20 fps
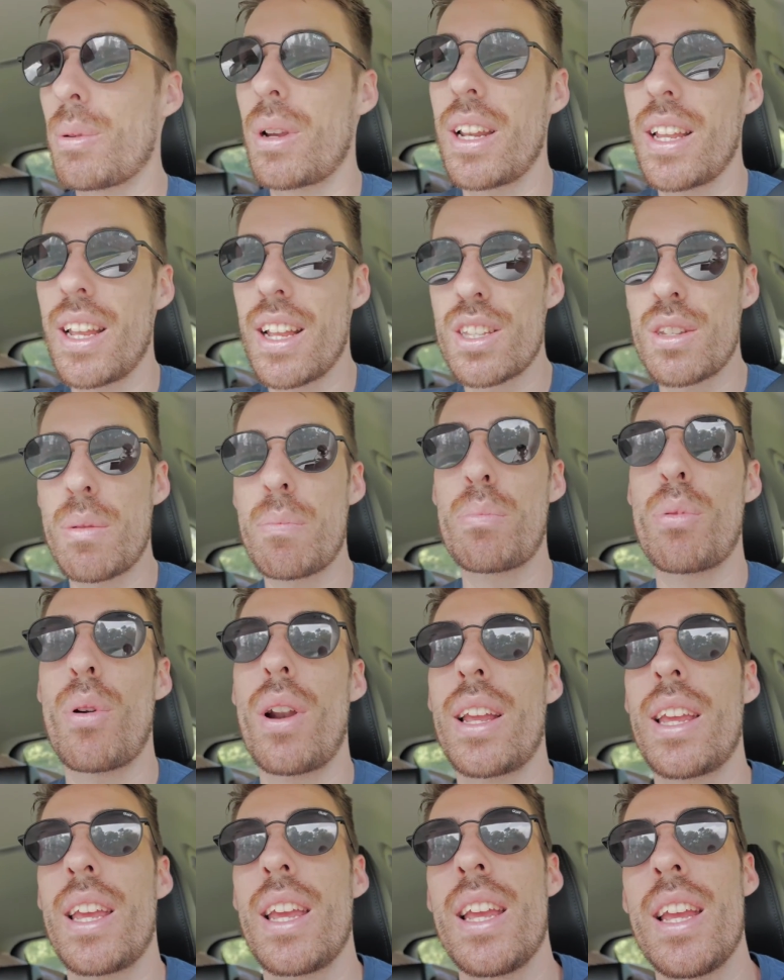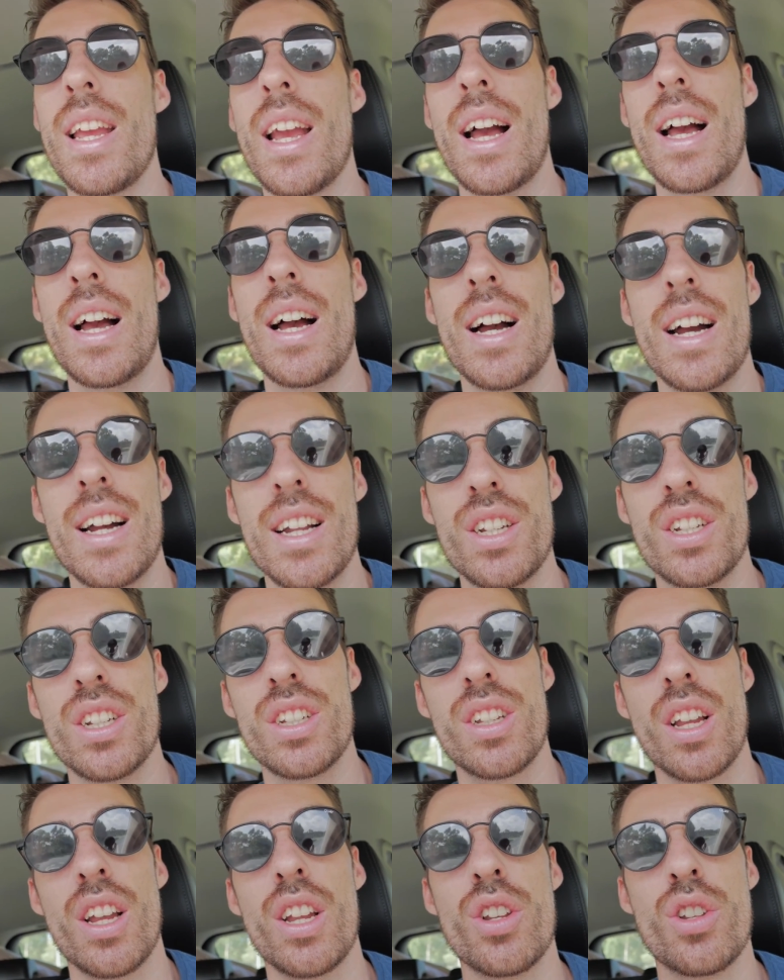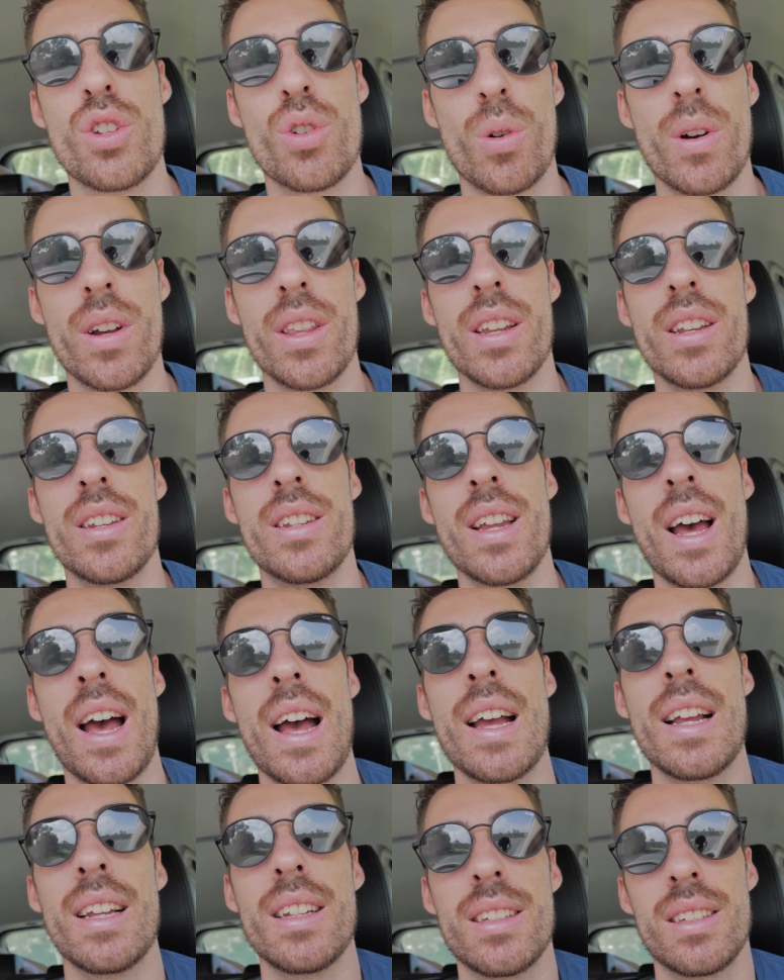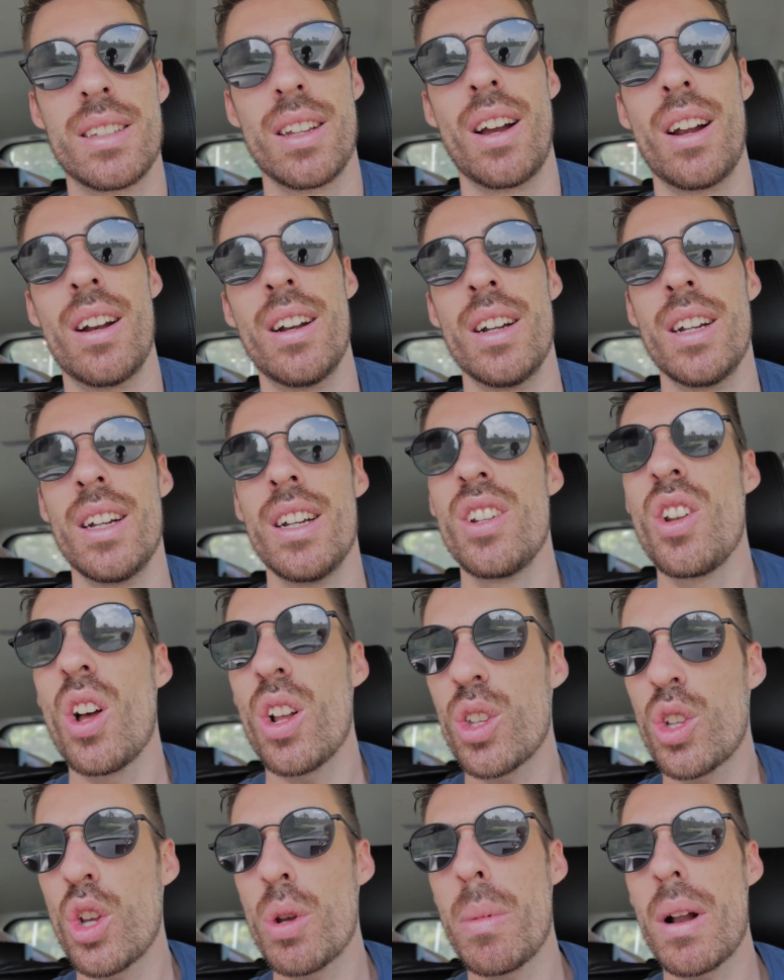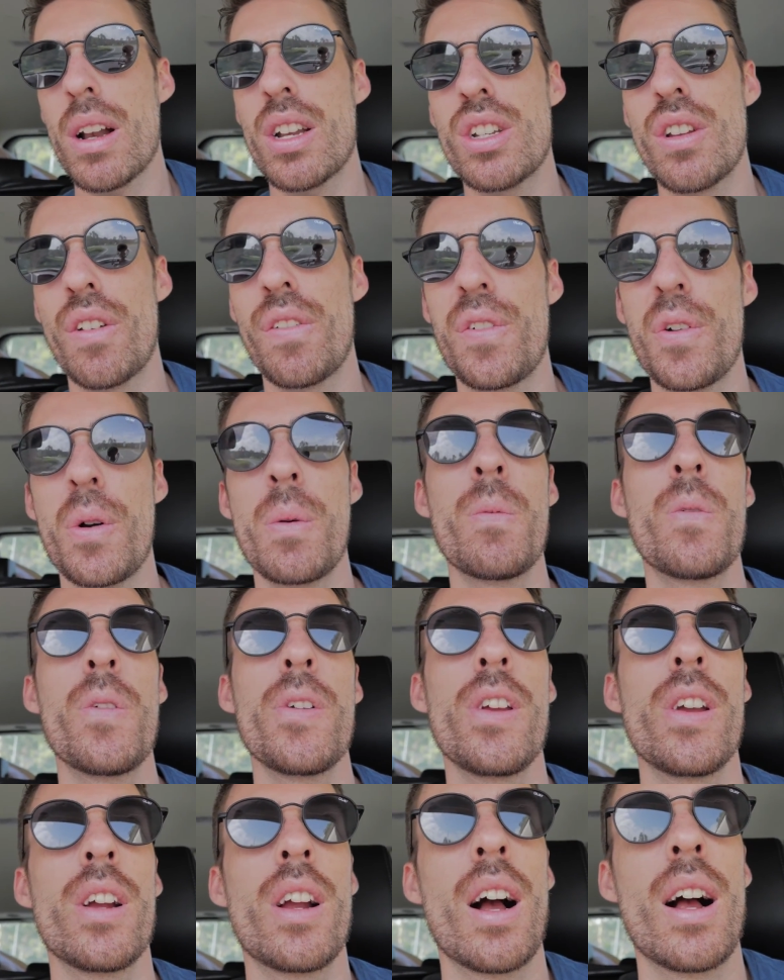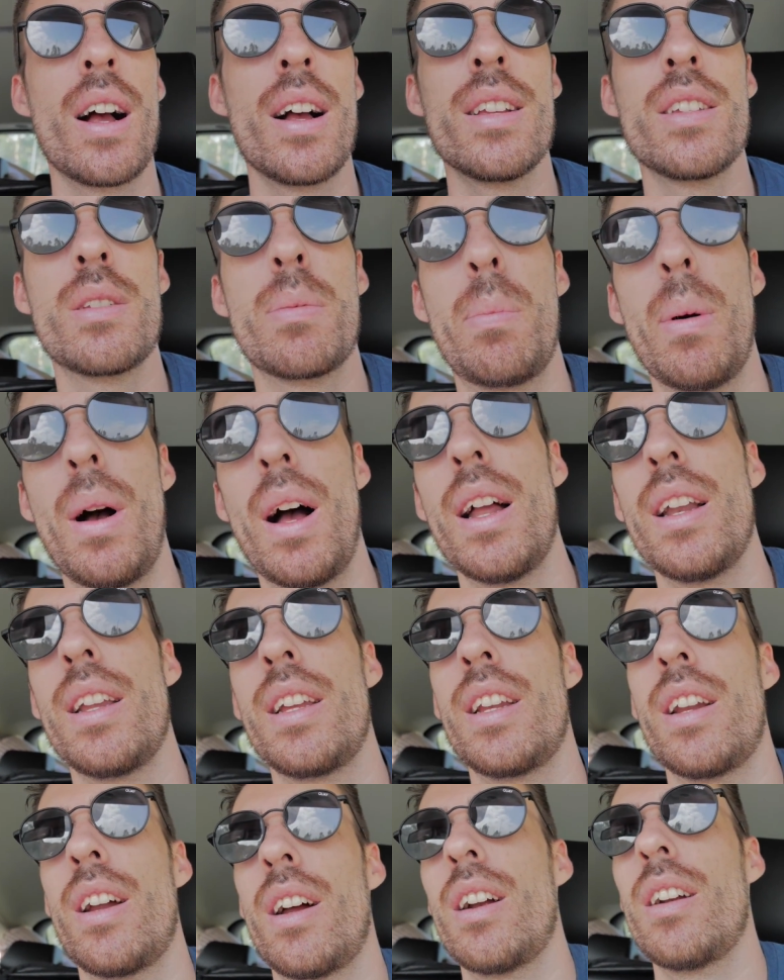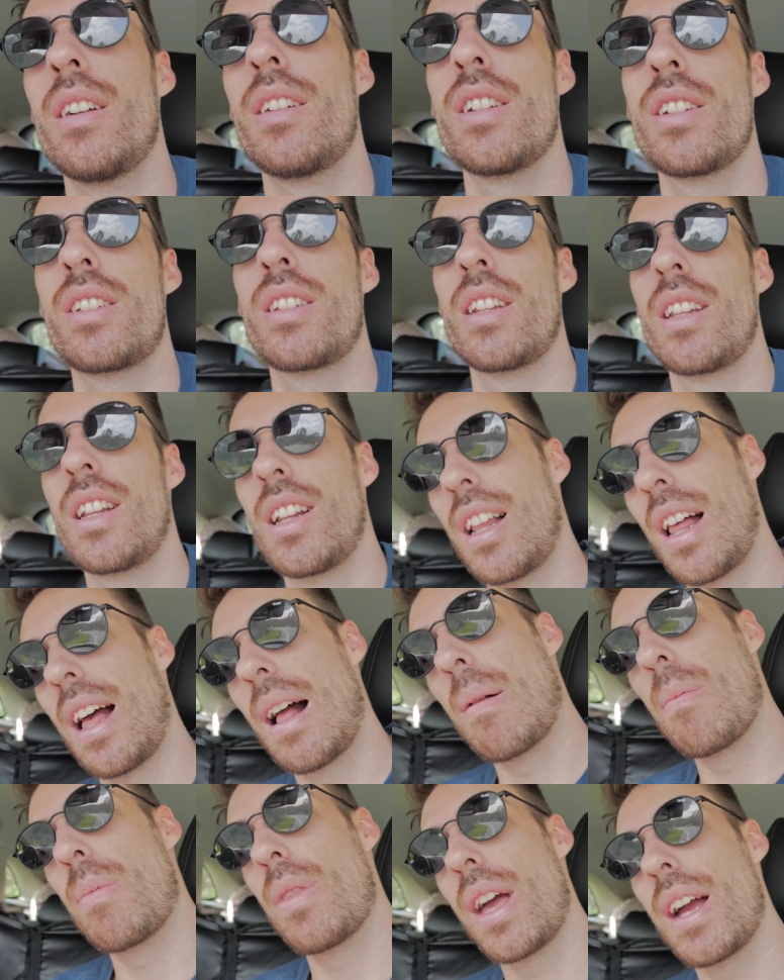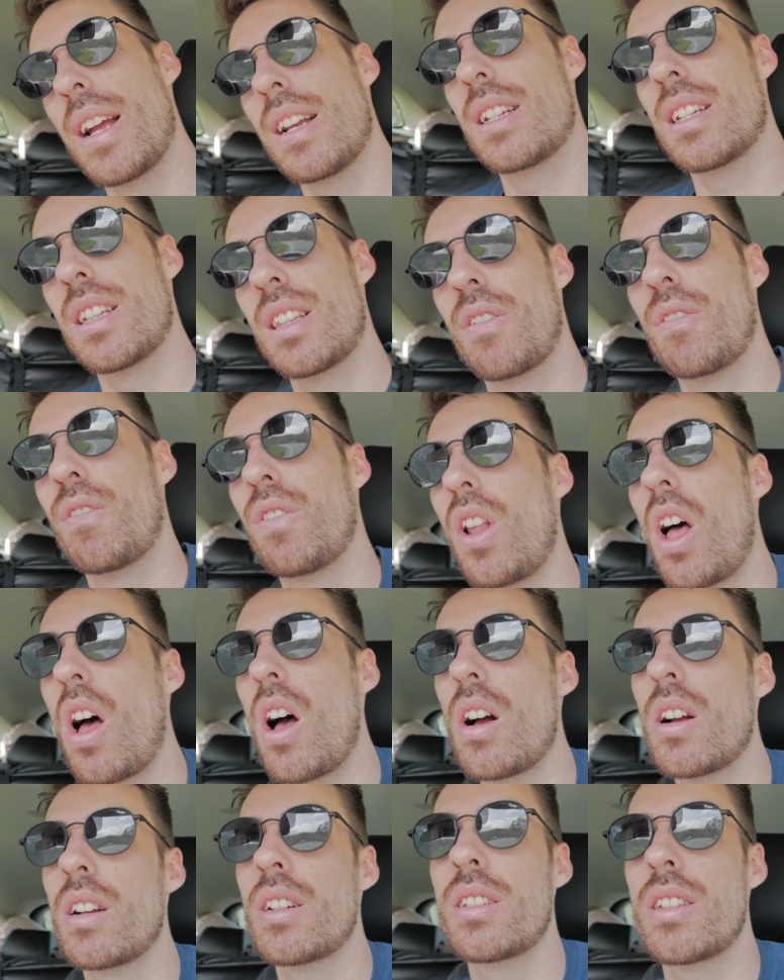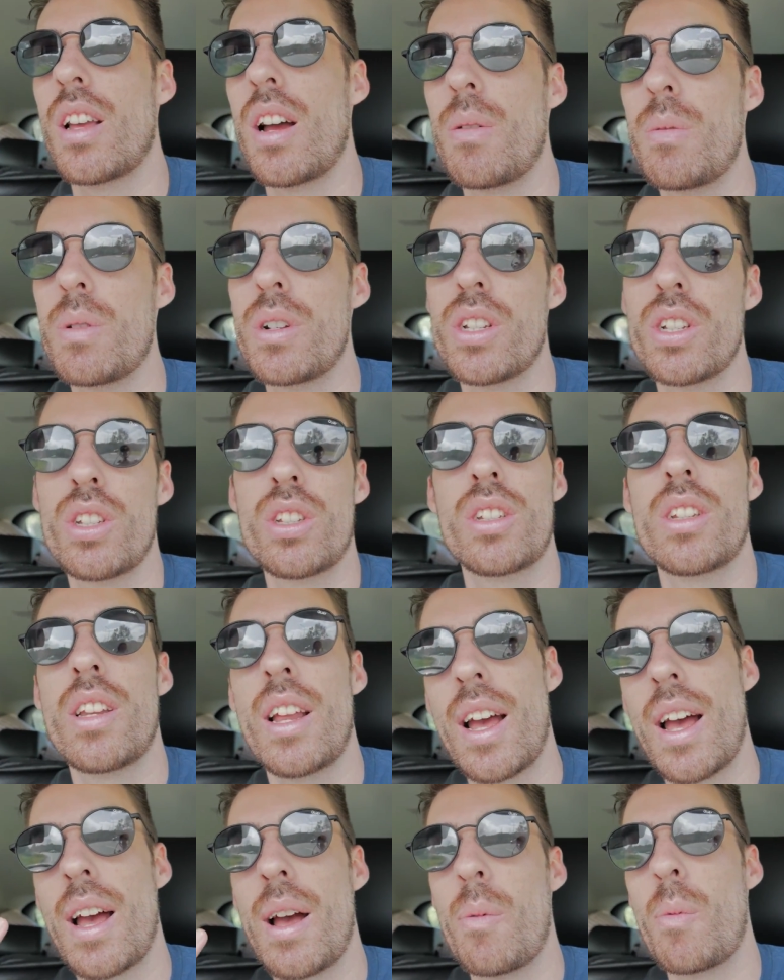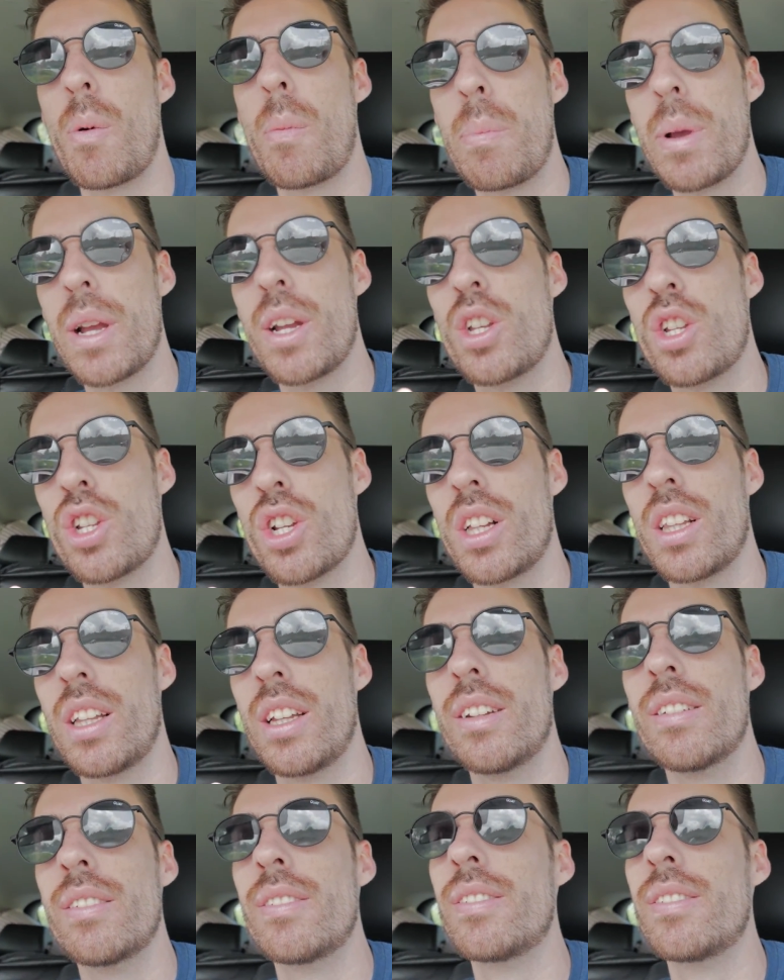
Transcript: we're gonna get some brekkie and just enjoy the day. So not too much to film for you guys, but you know, just a little update to the vlog. So we're just we're big chilling.